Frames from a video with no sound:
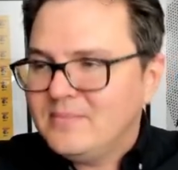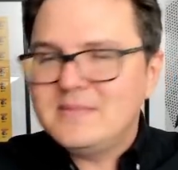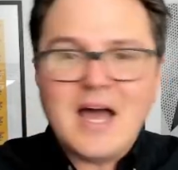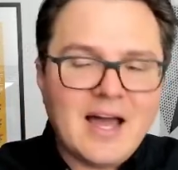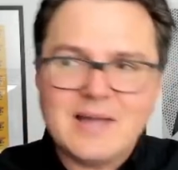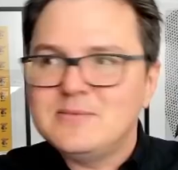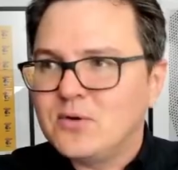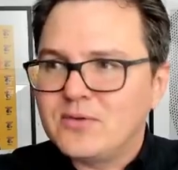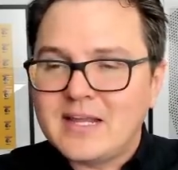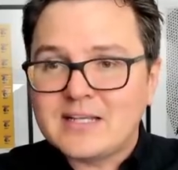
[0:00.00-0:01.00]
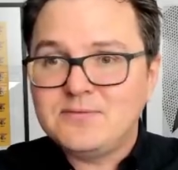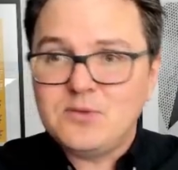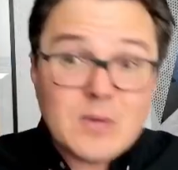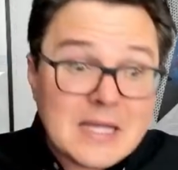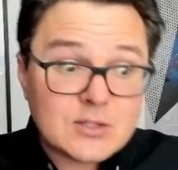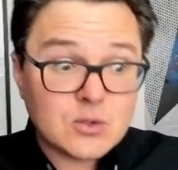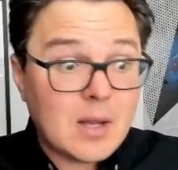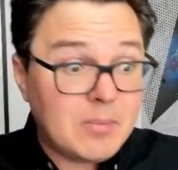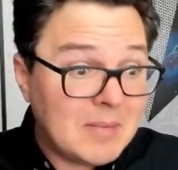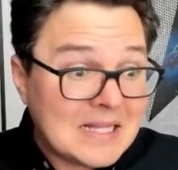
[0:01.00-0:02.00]
times over the next few weeks or a
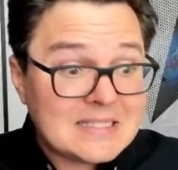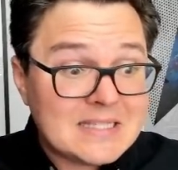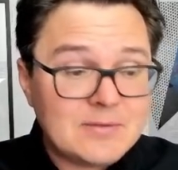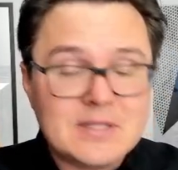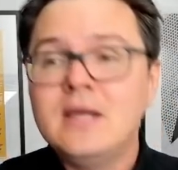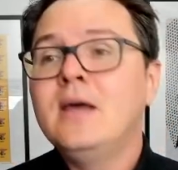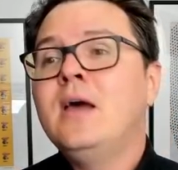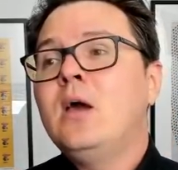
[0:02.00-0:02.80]
couple months even,